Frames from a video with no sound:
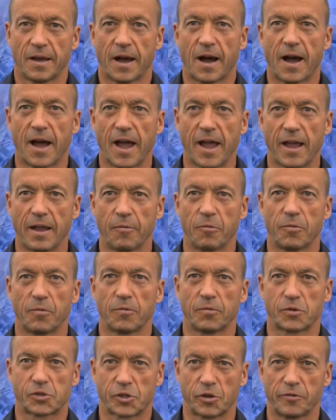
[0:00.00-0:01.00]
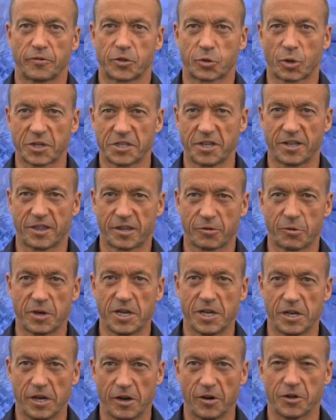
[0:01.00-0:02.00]
I served 23
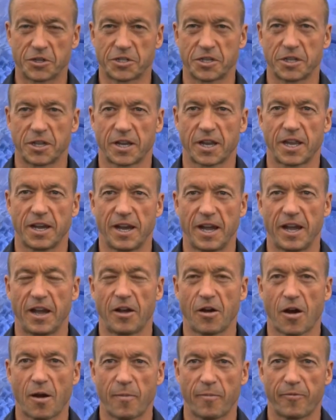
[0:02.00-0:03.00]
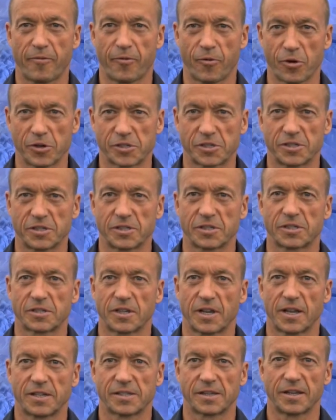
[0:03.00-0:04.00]
years in the Canadian Armed Forces
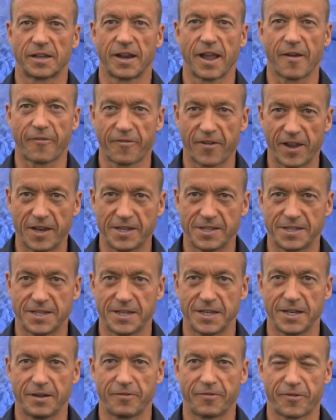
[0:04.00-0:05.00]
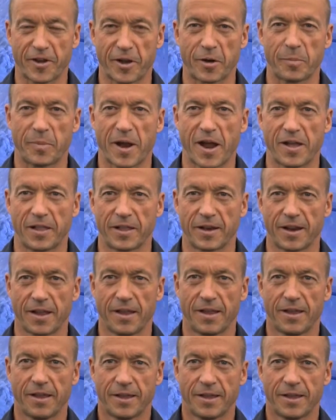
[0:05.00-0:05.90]
as an F-18 fighter pilot,